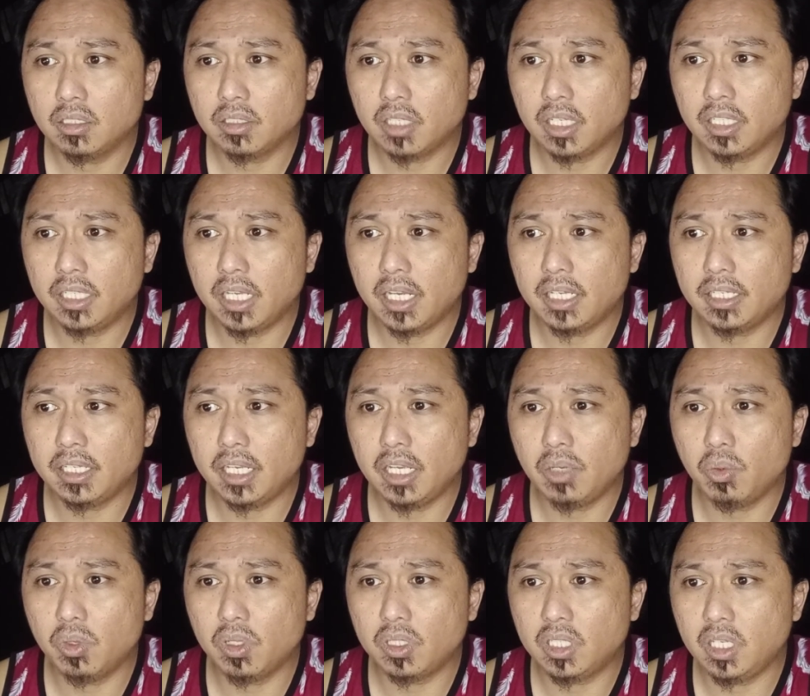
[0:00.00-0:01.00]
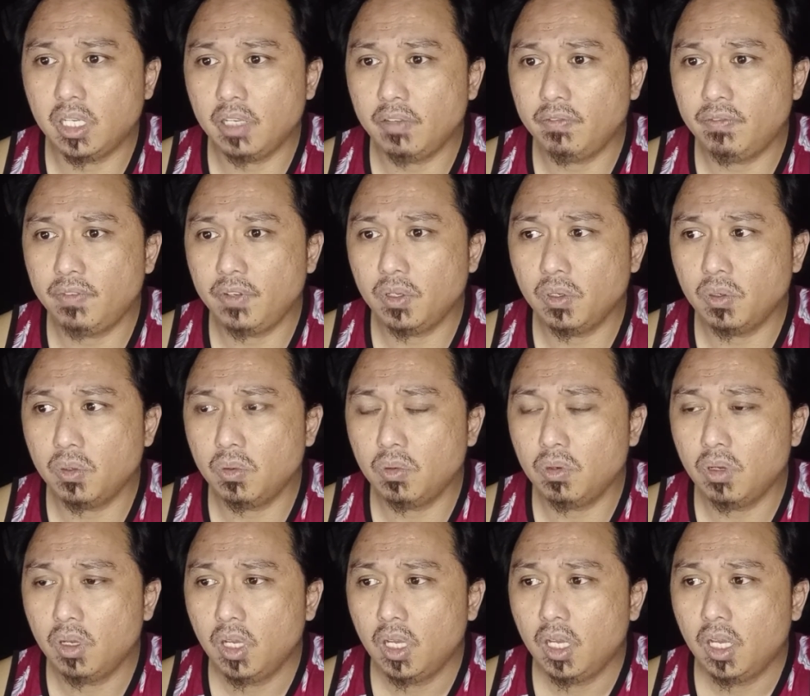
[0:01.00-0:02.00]
and then they will give
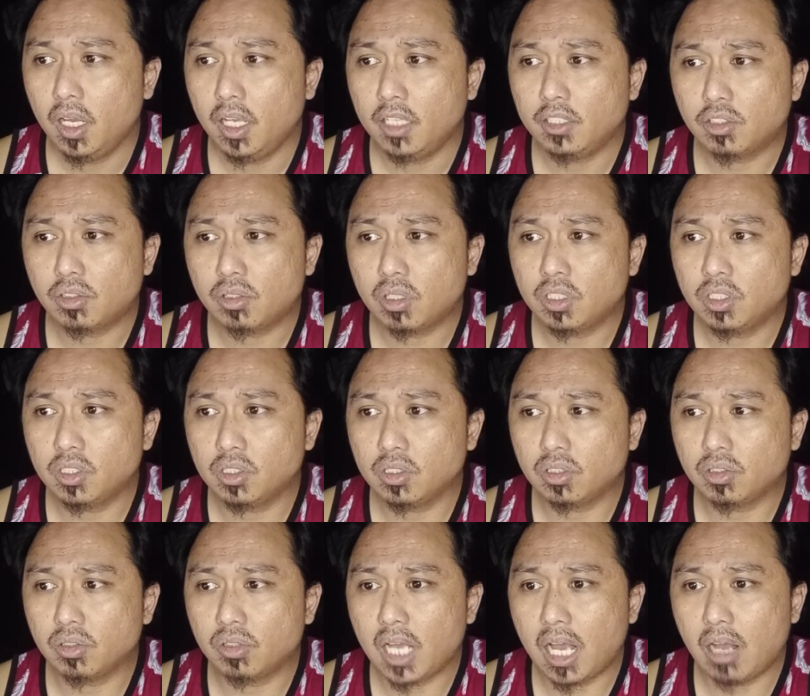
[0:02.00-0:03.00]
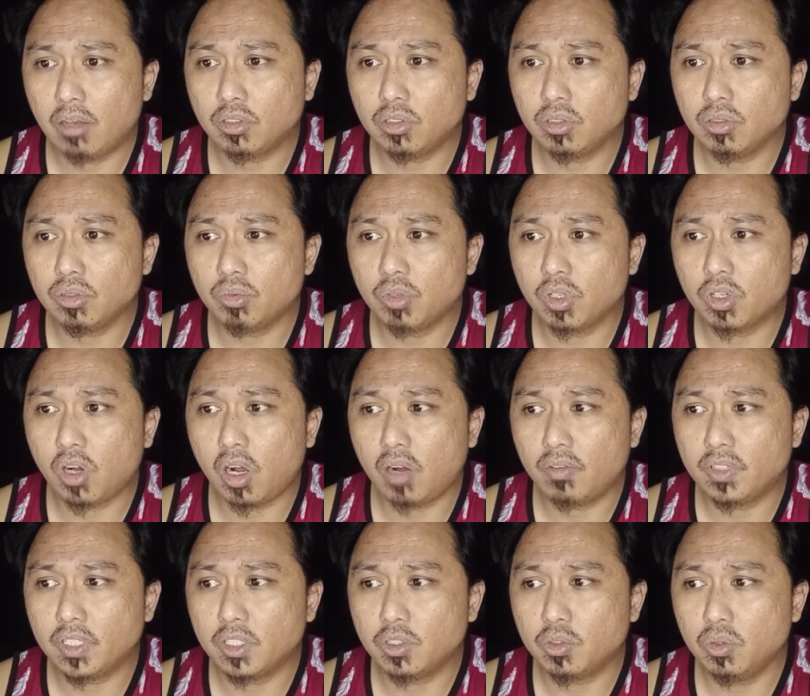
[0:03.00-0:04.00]
you instructions on how to
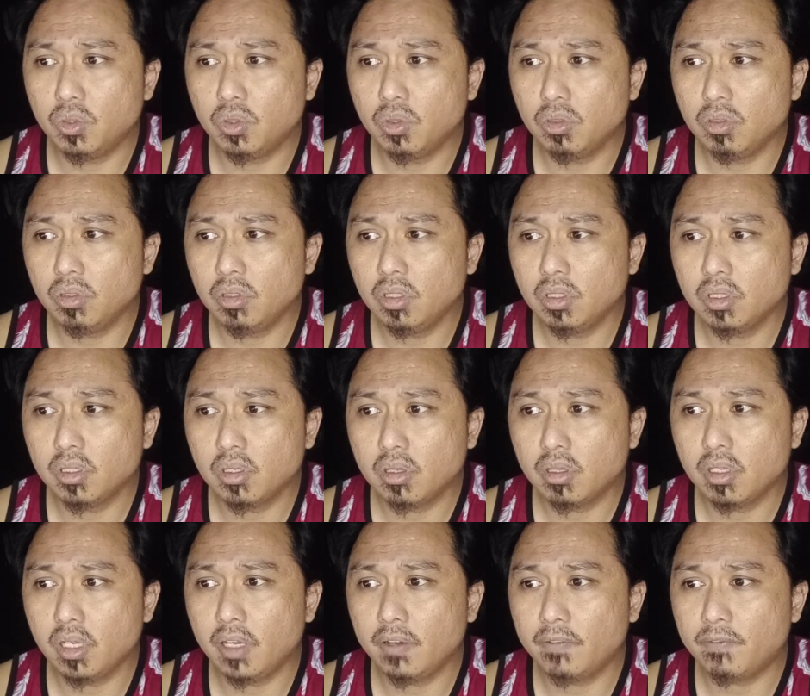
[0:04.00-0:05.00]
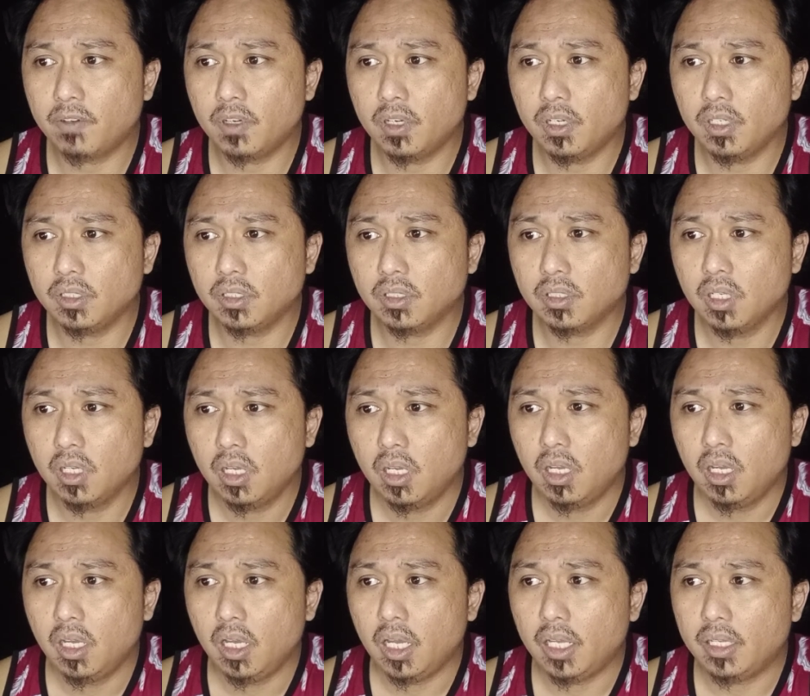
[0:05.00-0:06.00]
recover the Google thing first.
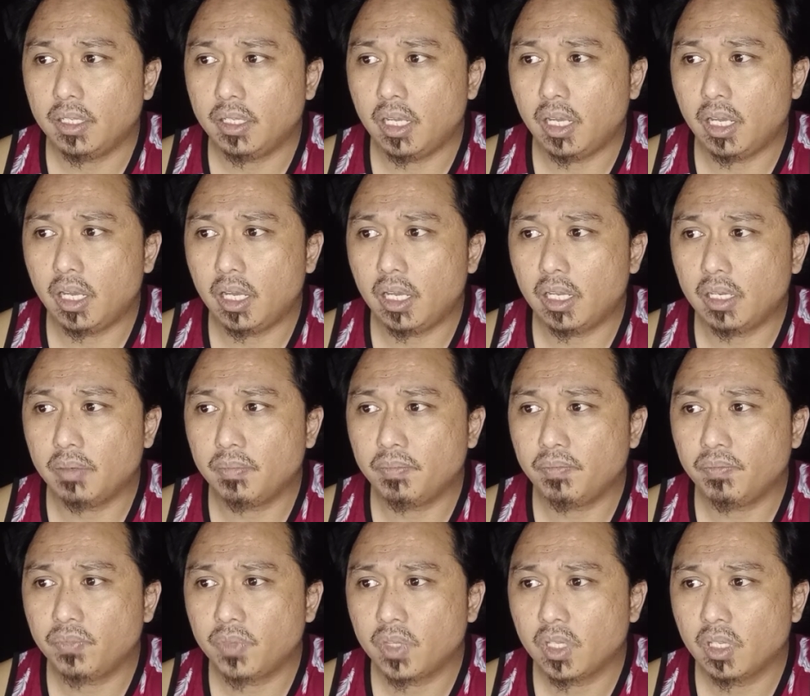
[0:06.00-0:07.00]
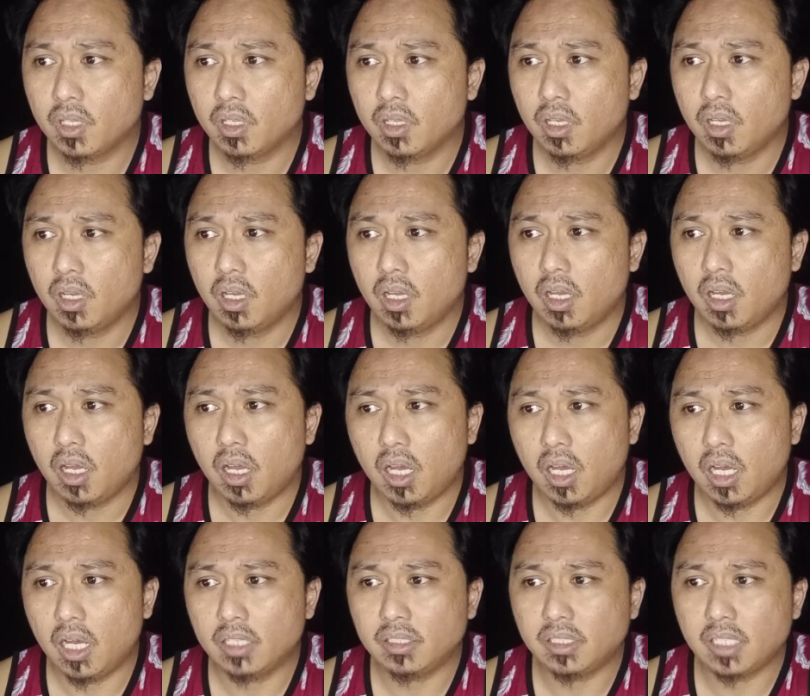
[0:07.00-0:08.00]
And then
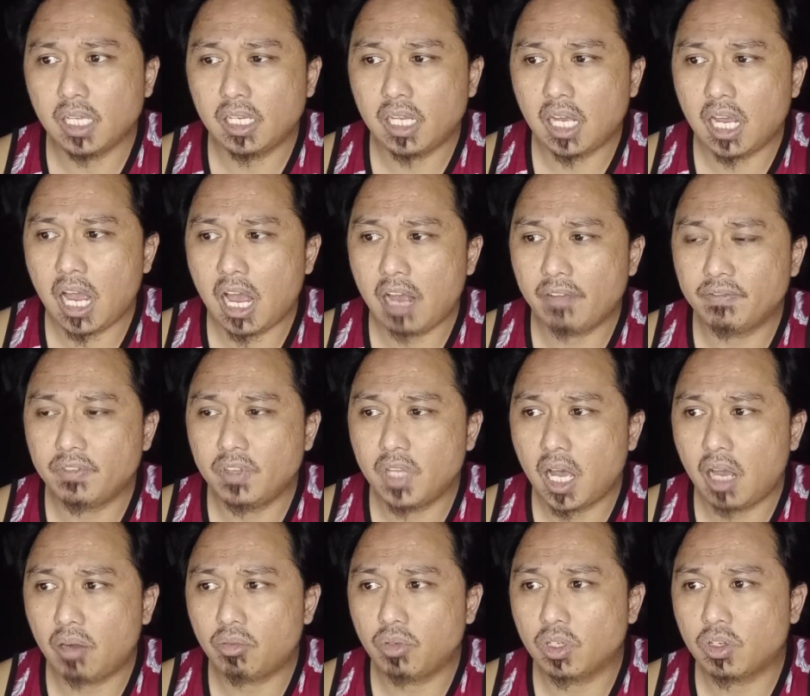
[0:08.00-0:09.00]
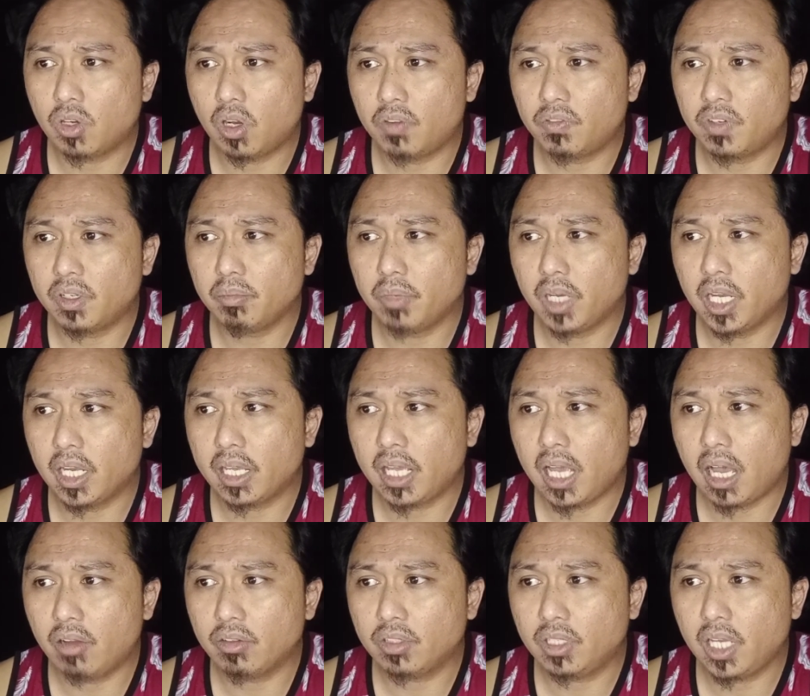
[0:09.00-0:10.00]
I said I have not recovered my
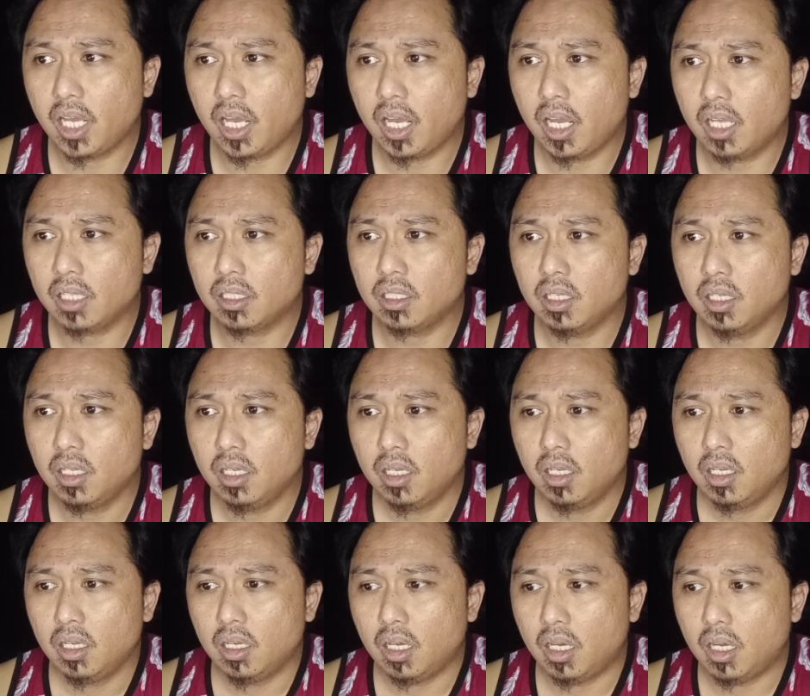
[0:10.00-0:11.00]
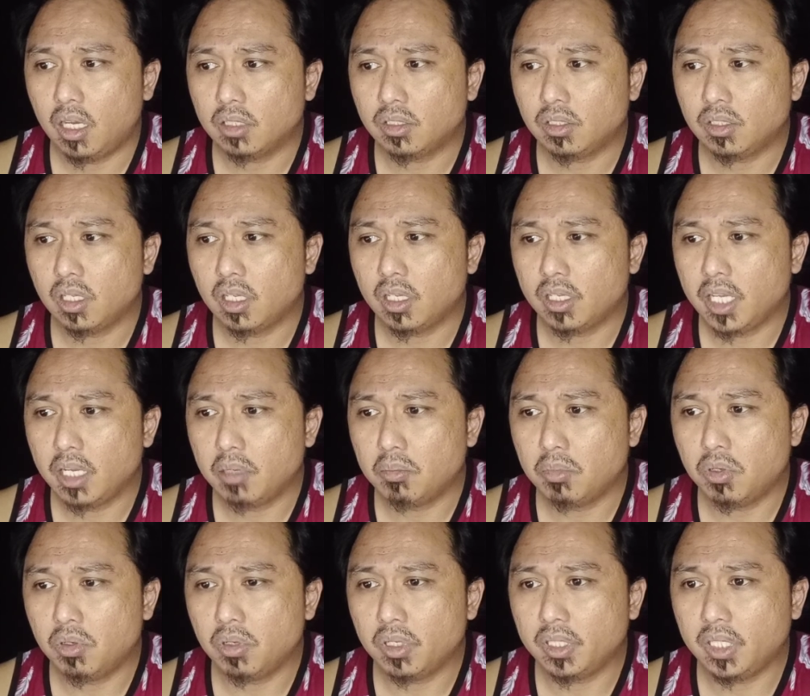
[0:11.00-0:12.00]
account yet, still
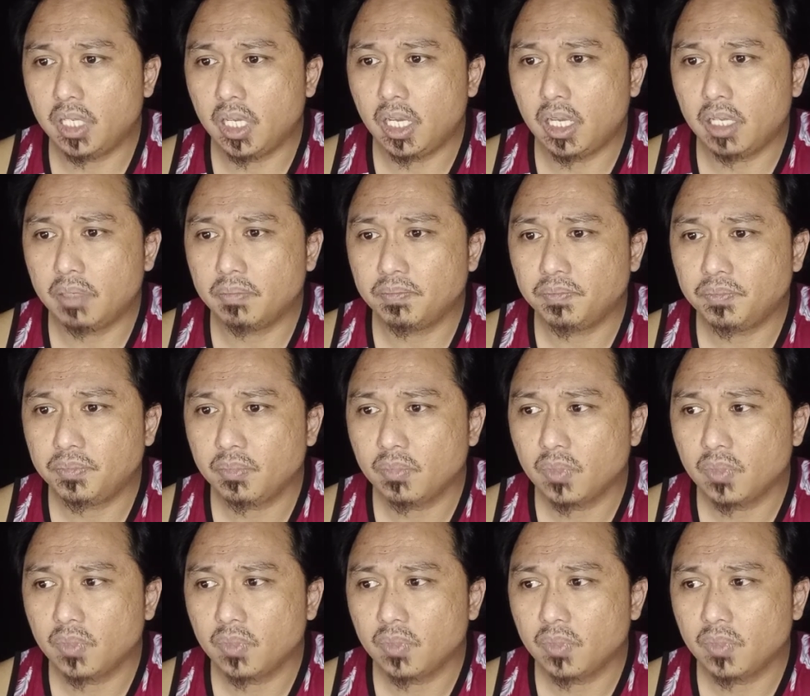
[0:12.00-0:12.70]
unable. And then